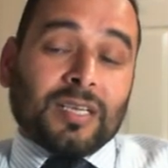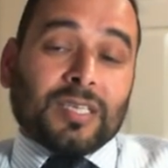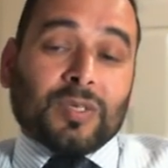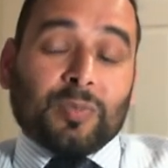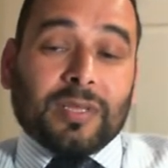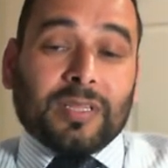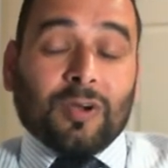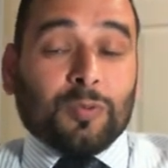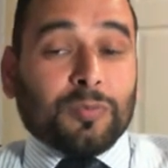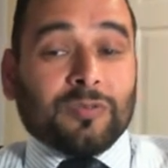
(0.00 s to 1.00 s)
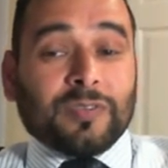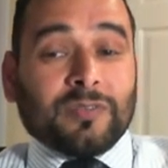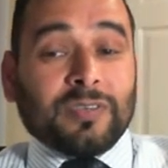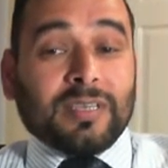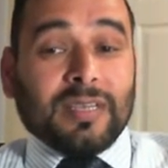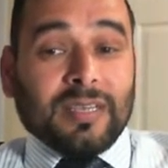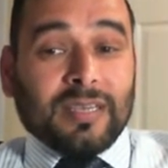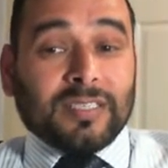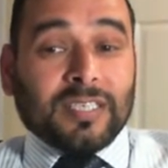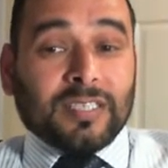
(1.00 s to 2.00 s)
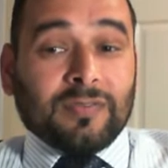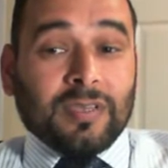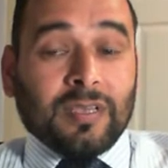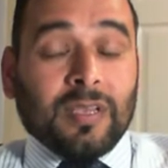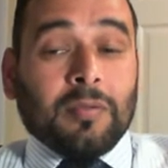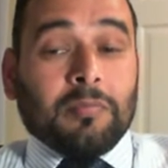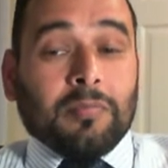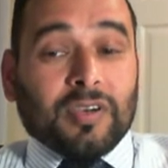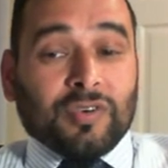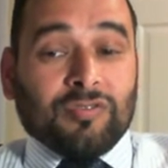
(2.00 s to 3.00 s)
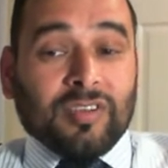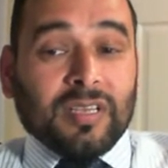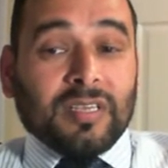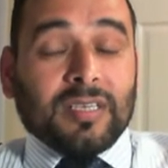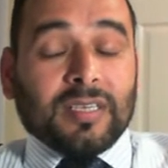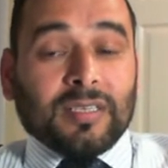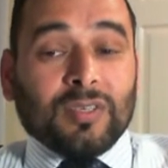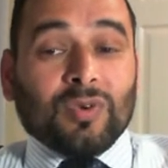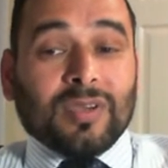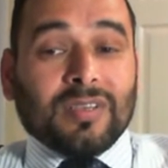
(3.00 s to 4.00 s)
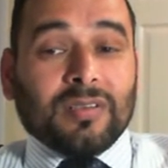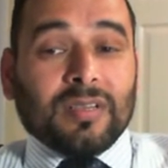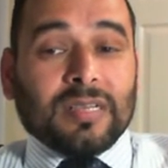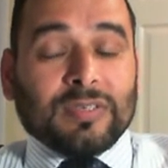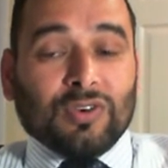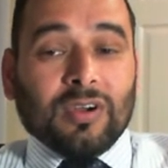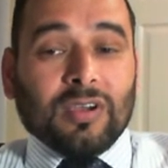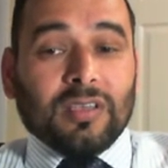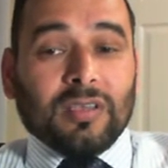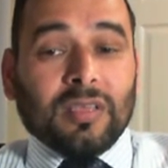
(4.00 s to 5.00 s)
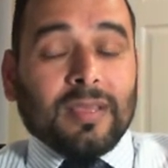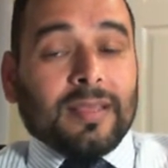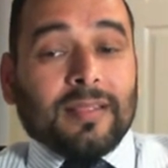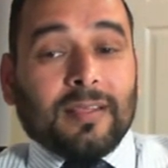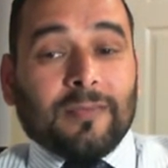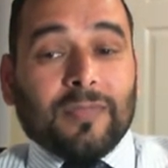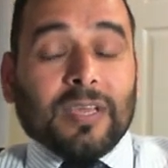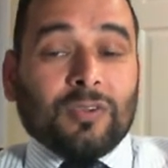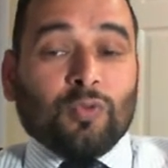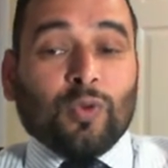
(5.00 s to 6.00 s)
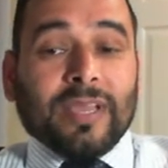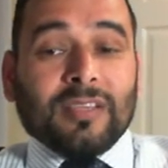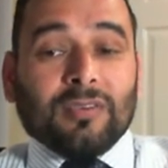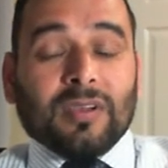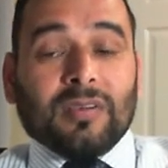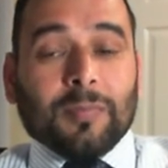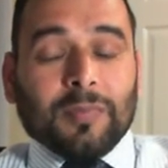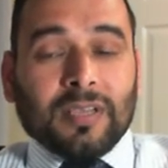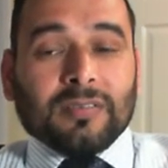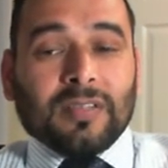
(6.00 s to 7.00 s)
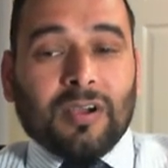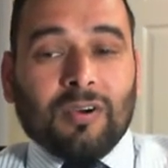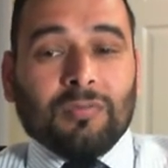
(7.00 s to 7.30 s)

to pay the Home Office fee and NHS fee. But really, you can try. There is a way you can apply to the Home